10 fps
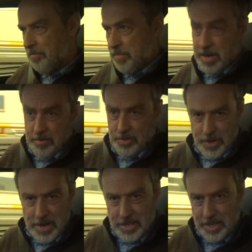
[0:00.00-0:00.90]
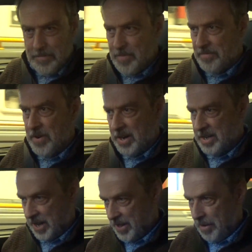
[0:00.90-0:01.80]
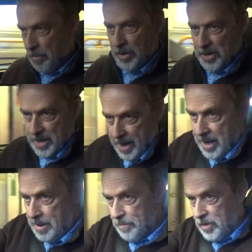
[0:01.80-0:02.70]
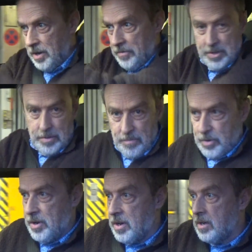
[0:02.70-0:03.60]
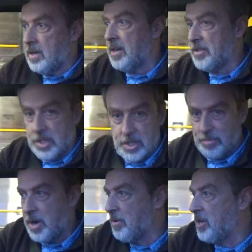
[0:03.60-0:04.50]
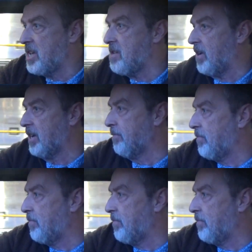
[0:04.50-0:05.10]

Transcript: but it was great to finally get that one day on some just as we were leaving.